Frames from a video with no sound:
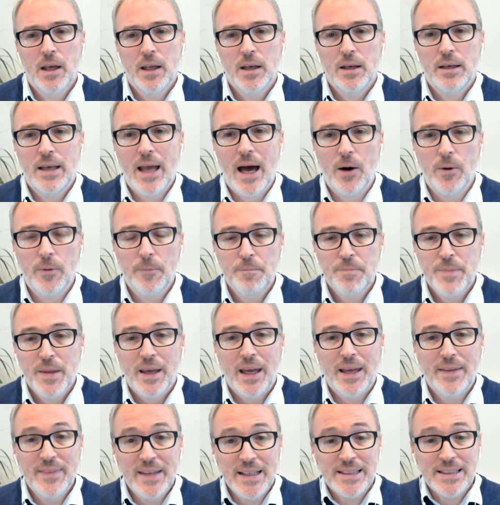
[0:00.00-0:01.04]
Now,
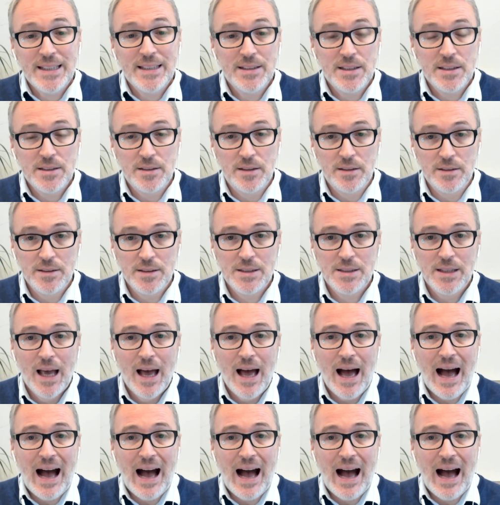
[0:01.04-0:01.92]
in this instance,